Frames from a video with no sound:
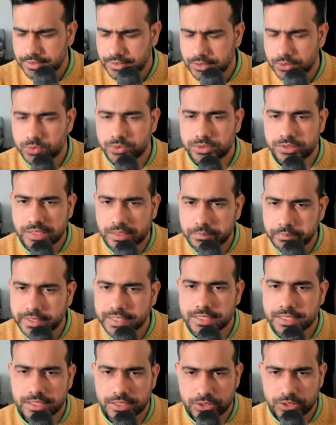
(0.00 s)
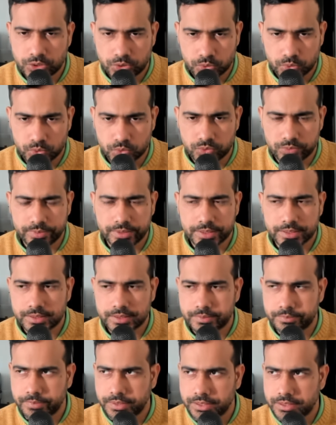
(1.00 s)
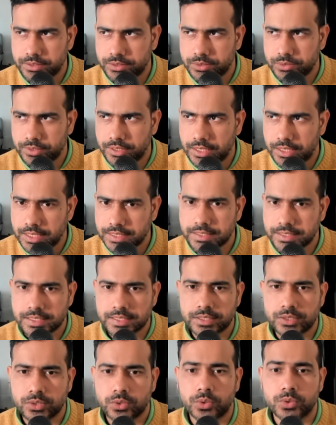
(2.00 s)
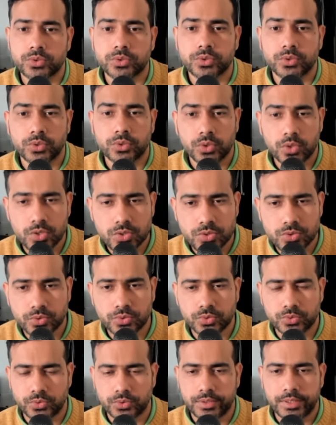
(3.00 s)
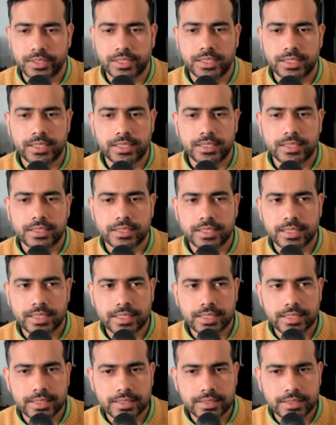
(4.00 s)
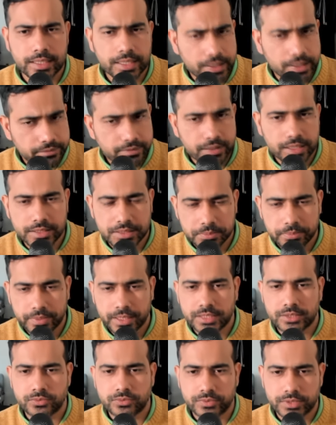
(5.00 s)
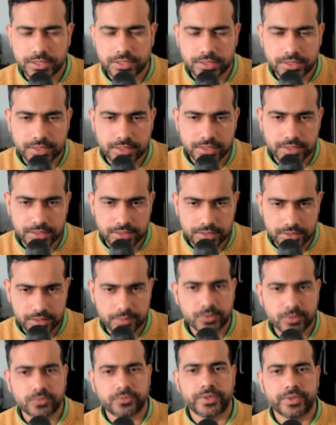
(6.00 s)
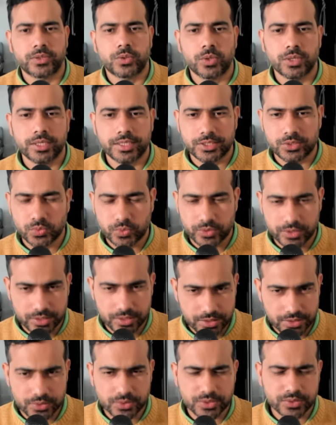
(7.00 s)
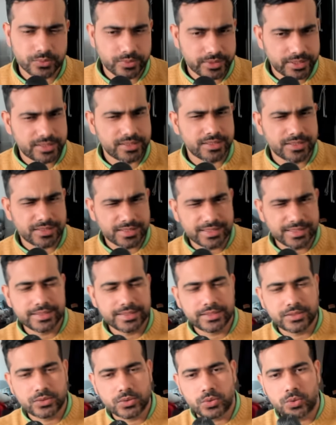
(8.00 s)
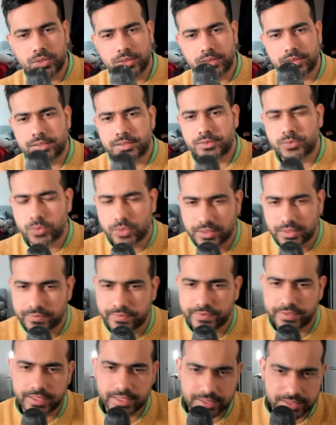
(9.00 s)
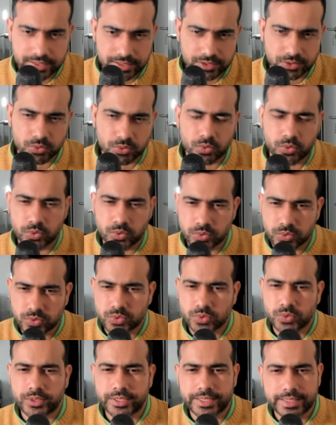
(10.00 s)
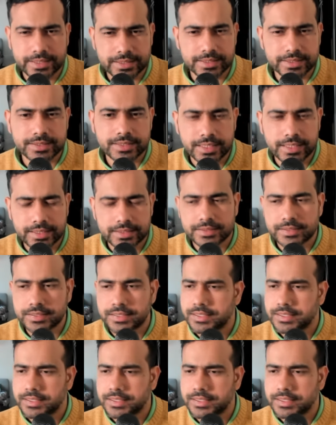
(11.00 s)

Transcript: to some extent true, but but to a large extent also not true. And I have had debate with uh, some of my colleagues whether you know we can indeed call quant finance is also data science.